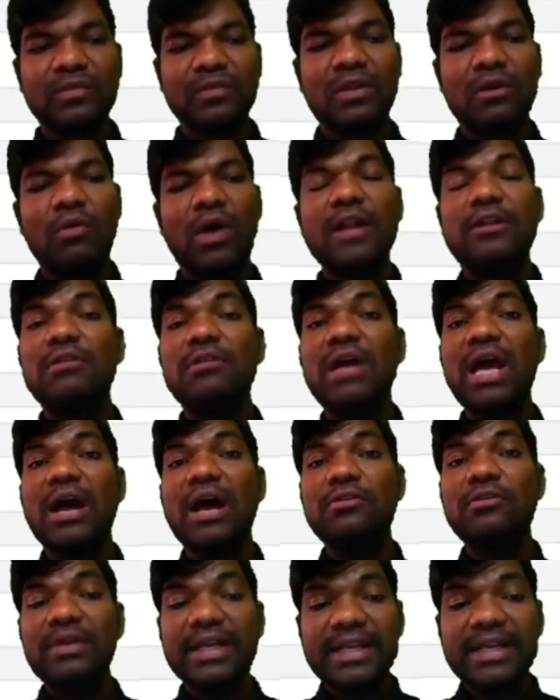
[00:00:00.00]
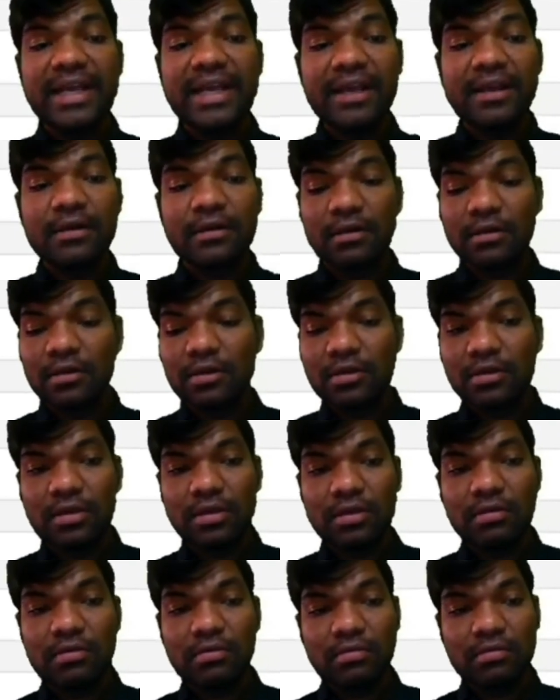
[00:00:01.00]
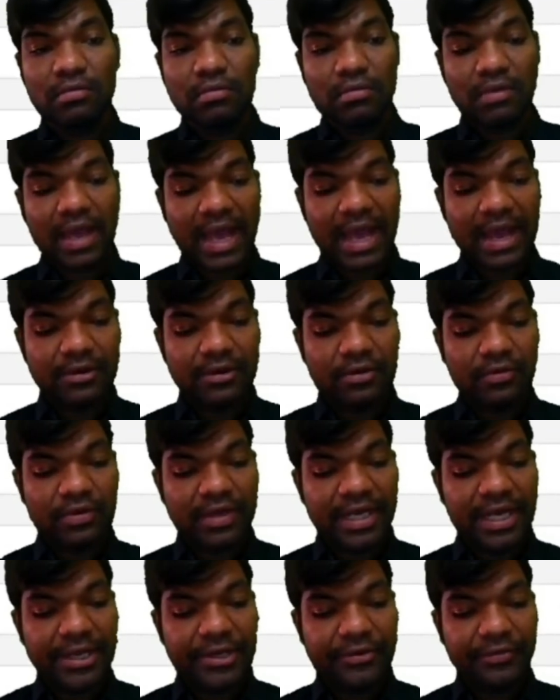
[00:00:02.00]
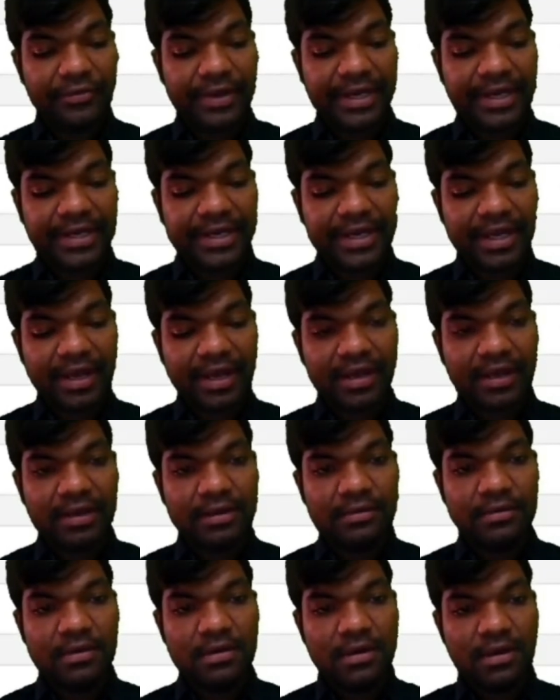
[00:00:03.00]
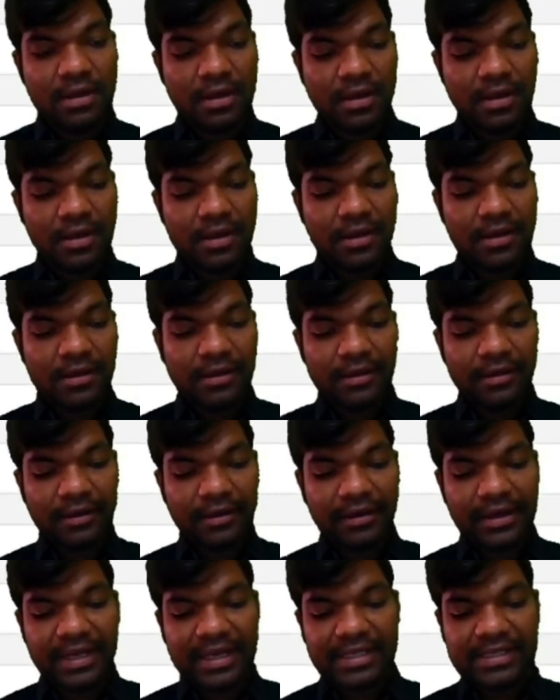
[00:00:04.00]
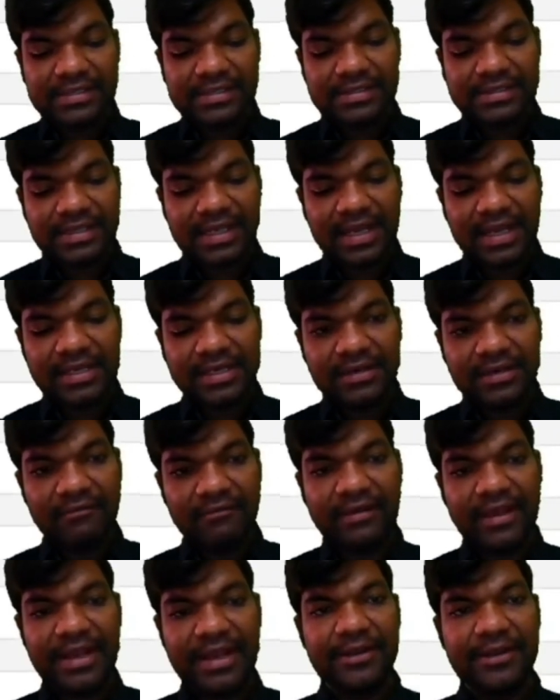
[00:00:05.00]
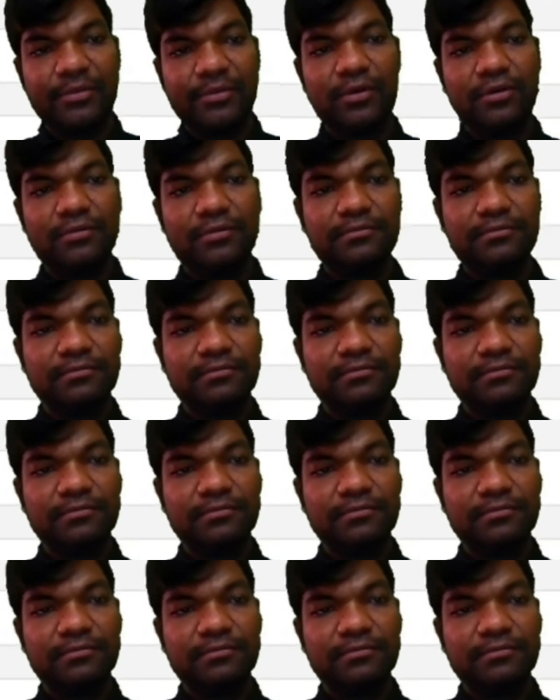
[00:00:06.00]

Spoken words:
What you have to return? You need to return result variable.